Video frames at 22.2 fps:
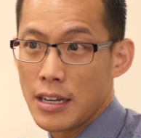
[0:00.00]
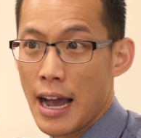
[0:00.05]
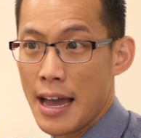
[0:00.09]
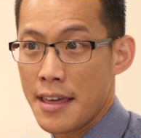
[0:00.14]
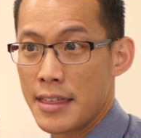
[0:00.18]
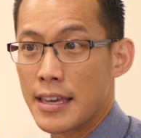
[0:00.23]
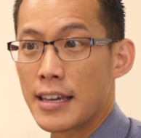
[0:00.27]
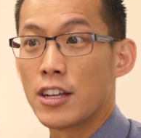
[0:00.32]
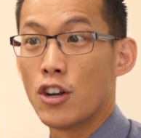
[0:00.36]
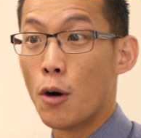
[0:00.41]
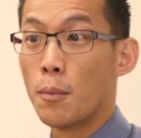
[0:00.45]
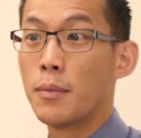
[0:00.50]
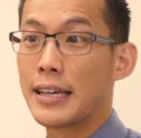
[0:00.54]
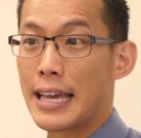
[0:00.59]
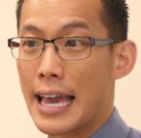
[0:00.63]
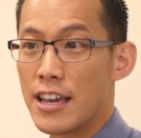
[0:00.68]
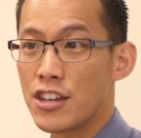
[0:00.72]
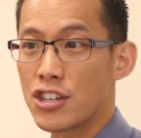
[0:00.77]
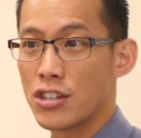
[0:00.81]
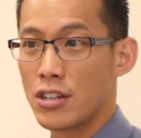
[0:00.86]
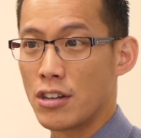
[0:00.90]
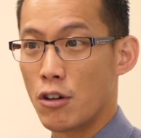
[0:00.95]
I think, an
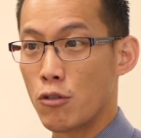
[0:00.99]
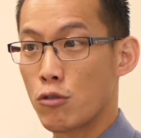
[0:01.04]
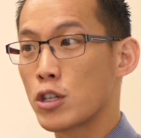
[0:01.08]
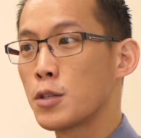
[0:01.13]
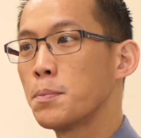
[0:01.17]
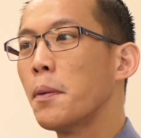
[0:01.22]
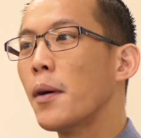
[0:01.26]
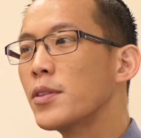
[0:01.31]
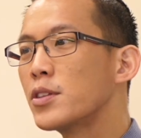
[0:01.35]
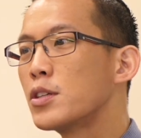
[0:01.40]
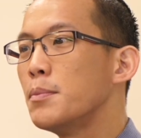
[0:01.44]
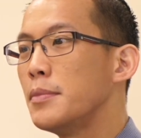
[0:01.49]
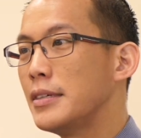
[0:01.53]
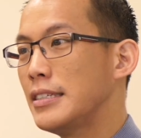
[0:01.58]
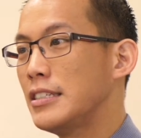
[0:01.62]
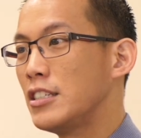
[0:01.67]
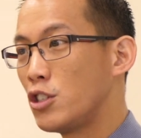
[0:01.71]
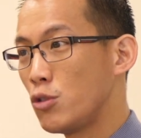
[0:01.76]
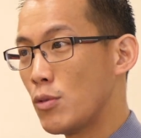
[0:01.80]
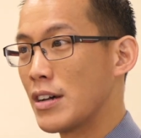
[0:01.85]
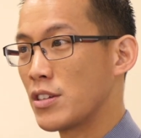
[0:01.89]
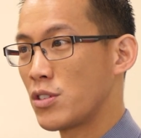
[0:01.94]
obligation, a responsibility
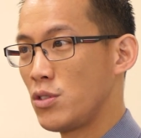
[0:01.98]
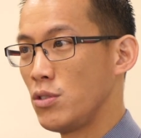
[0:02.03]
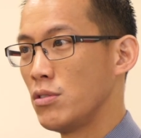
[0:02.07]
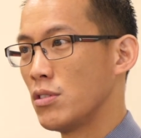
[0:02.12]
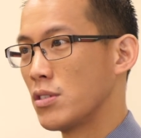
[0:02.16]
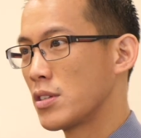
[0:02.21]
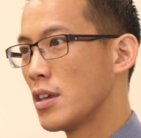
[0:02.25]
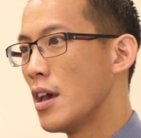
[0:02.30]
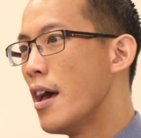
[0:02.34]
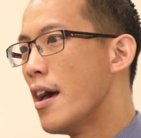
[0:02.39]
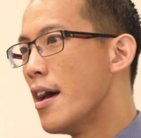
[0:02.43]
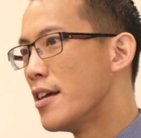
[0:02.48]
to our students